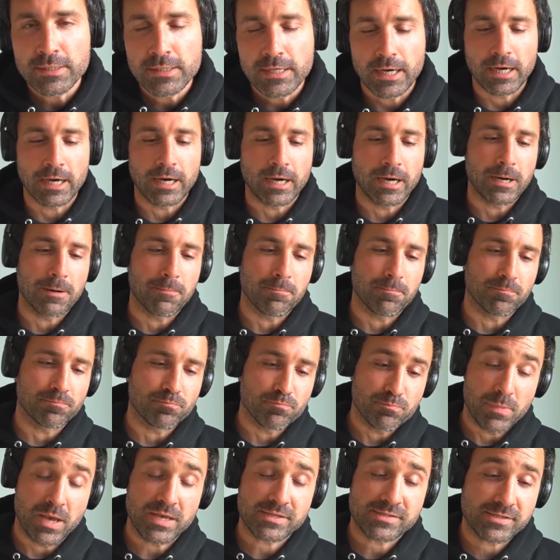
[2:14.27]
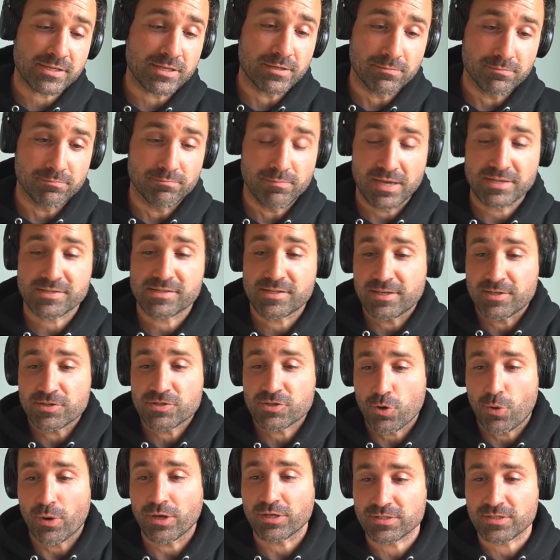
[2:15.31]
Messi is
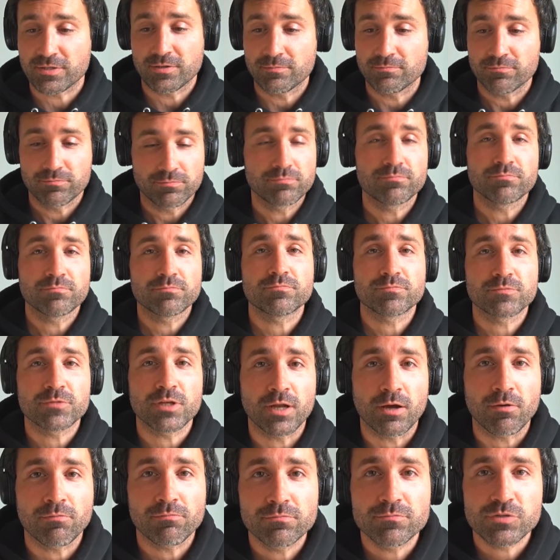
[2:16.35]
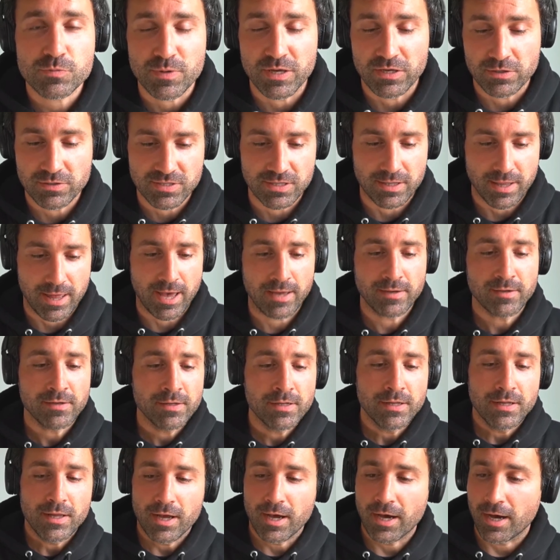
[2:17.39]
going to, you know, speak to that.
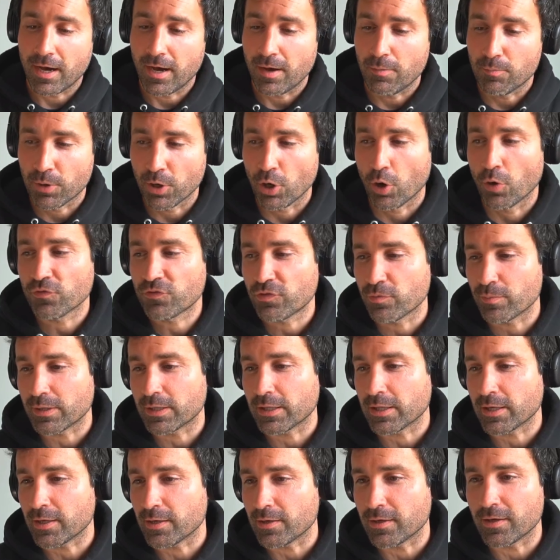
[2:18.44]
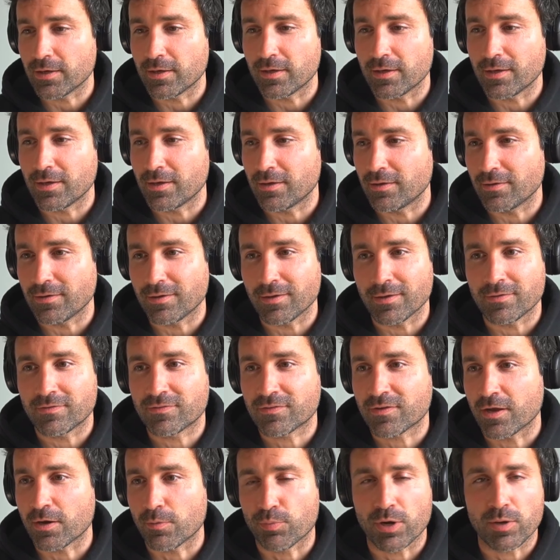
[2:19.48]
But ultimately, it's
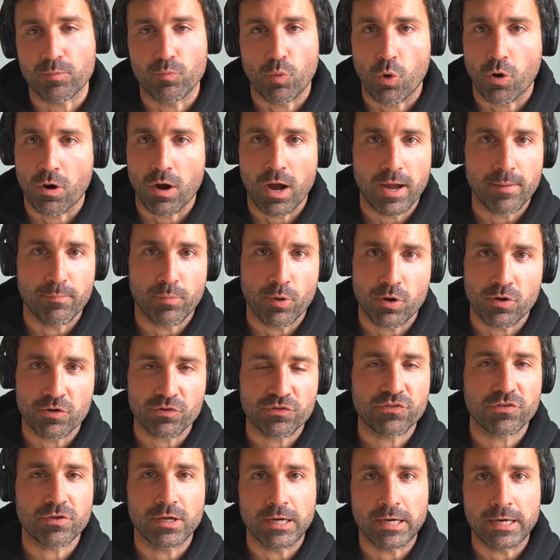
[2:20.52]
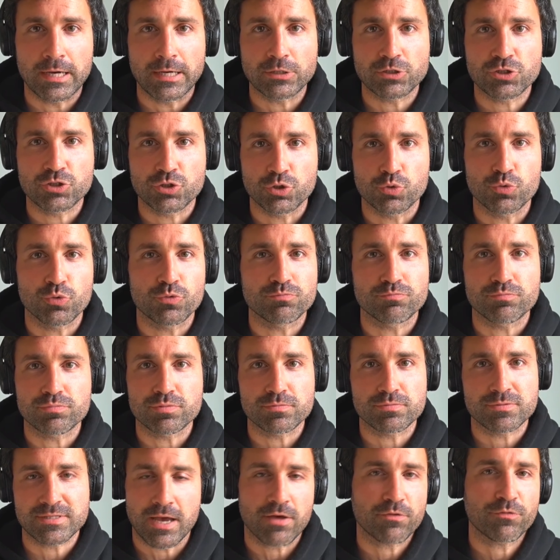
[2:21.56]
going to bring more eyeballs to
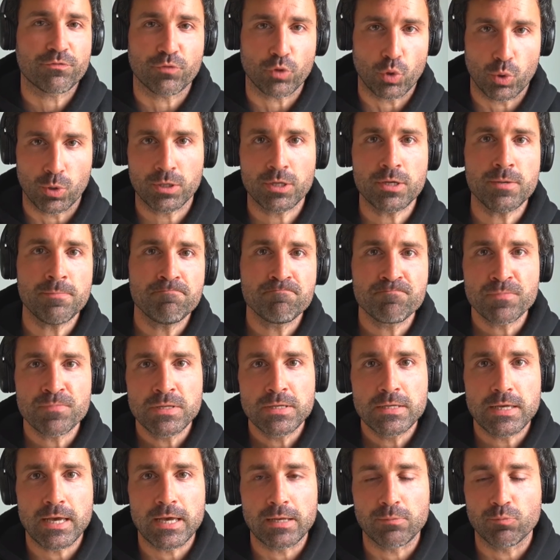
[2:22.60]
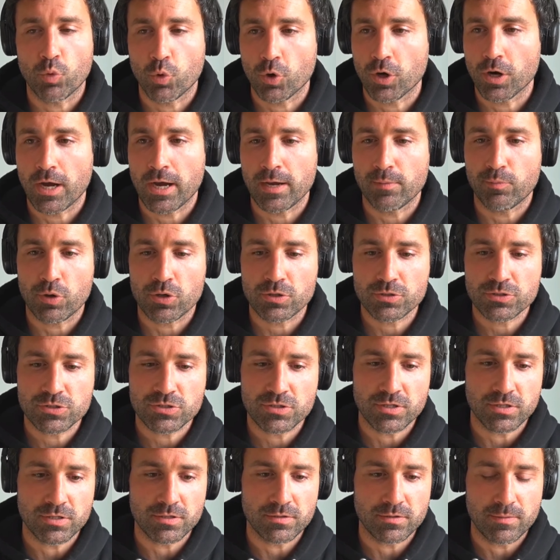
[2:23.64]
South Florida and more eyeballs
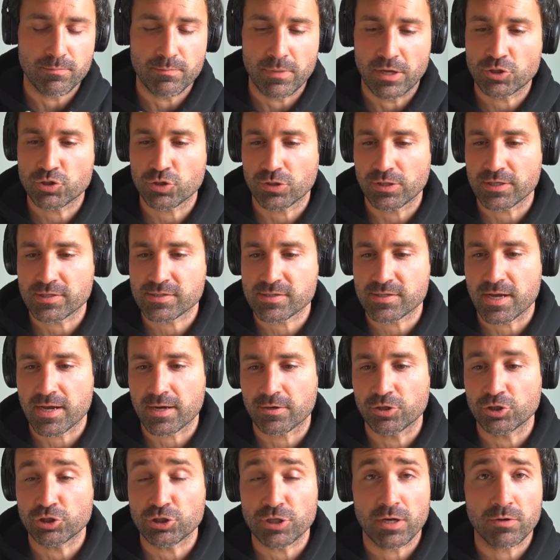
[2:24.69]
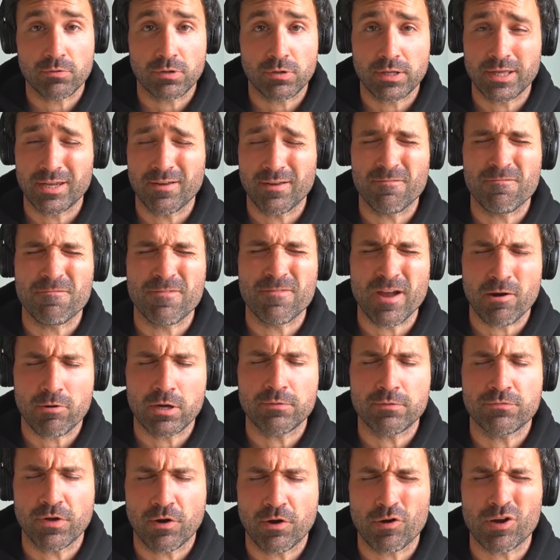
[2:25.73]
to Major League Soccer in general in a
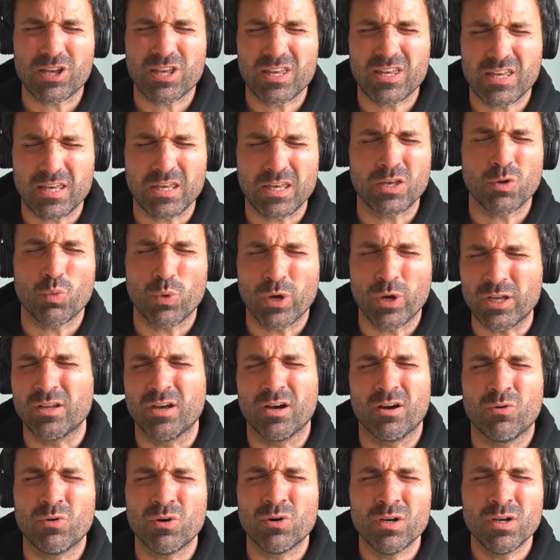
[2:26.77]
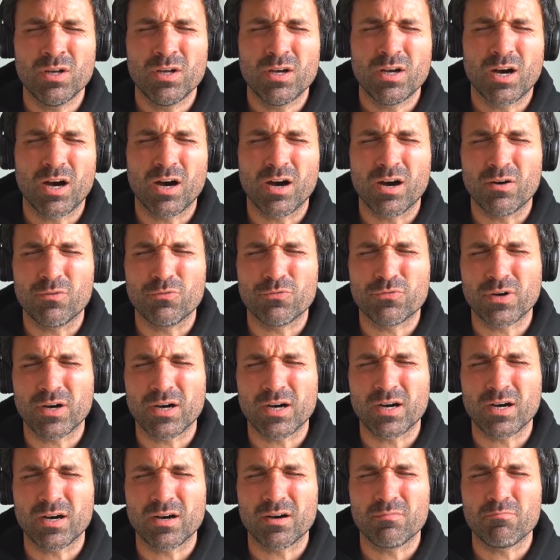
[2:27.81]
very, very key window of
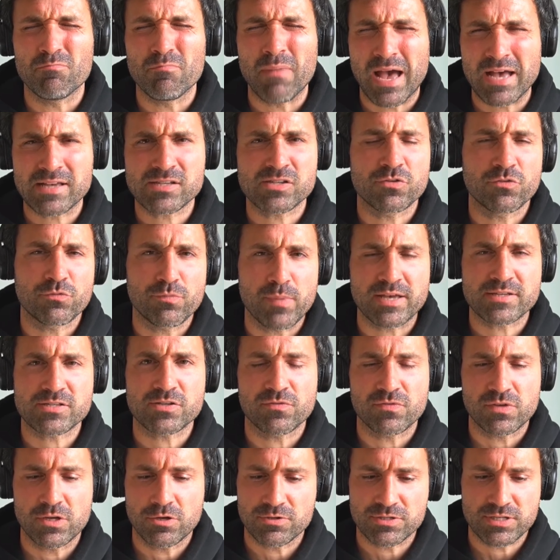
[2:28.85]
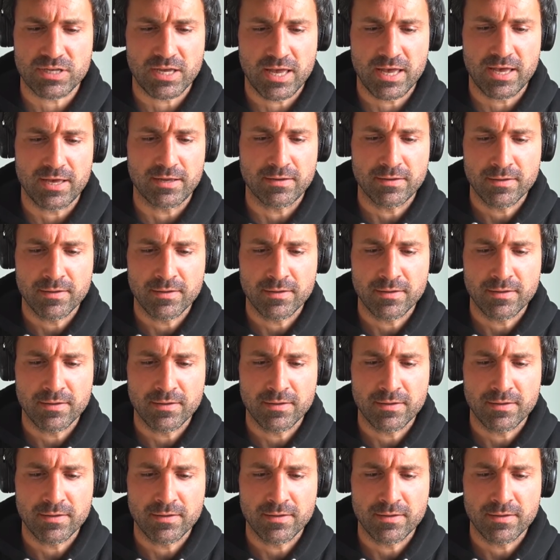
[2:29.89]
massive, massive years ahead.